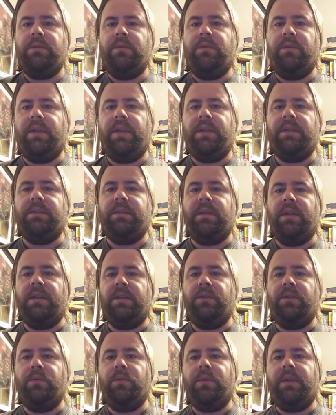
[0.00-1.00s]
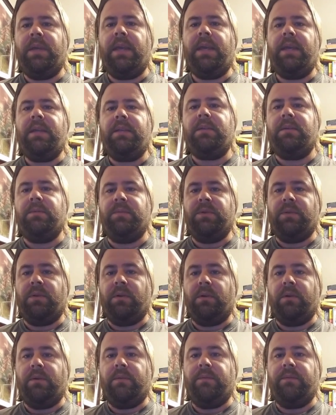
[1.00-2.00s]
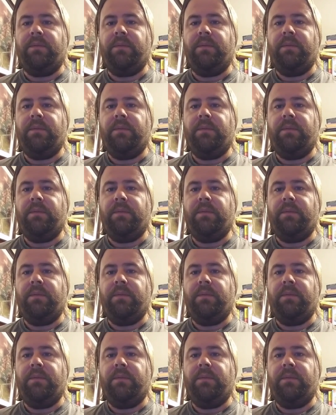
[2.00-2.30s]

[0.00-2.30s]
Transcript: to things that you can't observe,